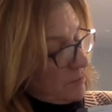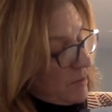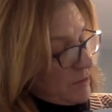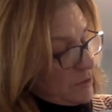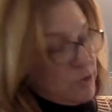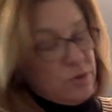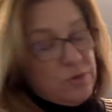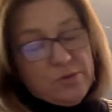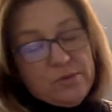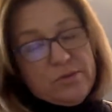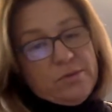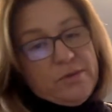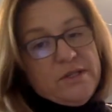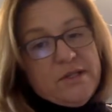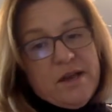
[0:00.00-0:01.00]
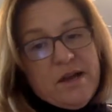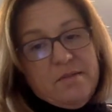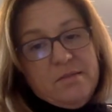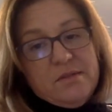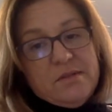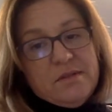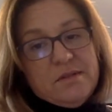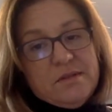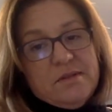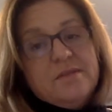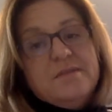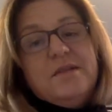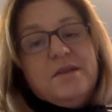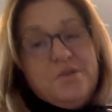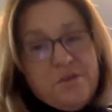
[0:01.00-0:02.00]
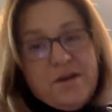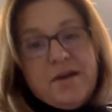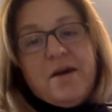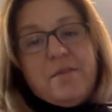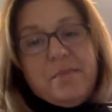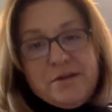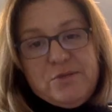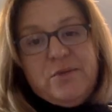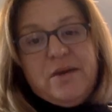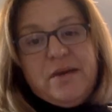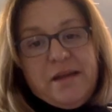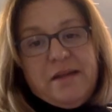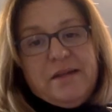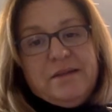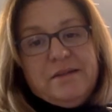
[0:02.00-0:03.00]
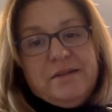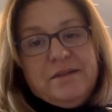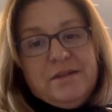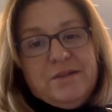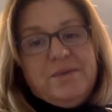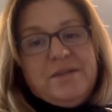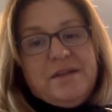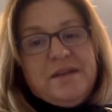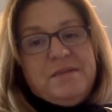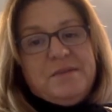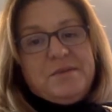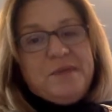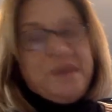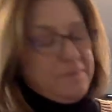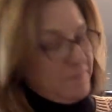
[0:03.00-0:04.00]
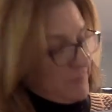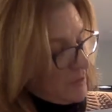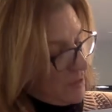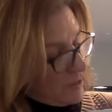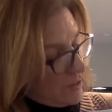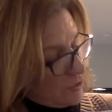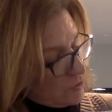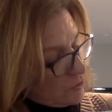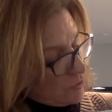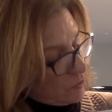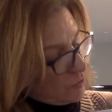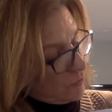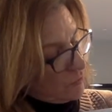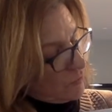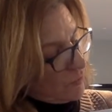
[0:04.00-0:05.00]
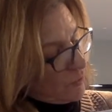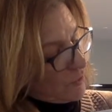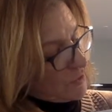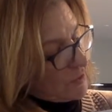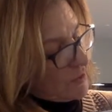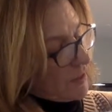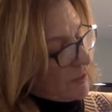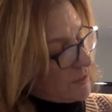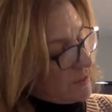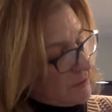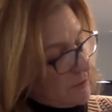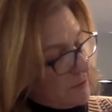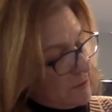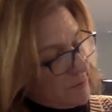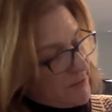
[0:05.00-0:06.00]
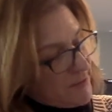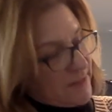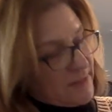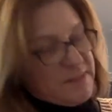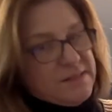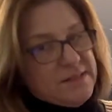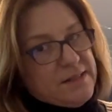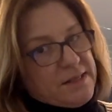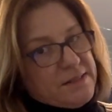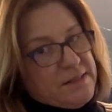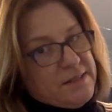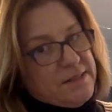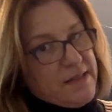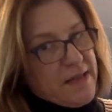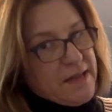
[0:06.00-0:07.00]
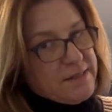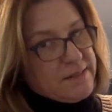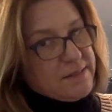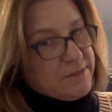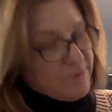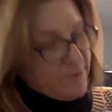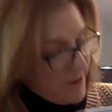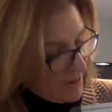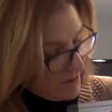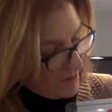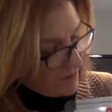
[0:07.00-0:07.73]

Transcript: by 2s 3 times, then you can count by 20 3 times, right? So 2, 4, 6, but that's 6 tens, right?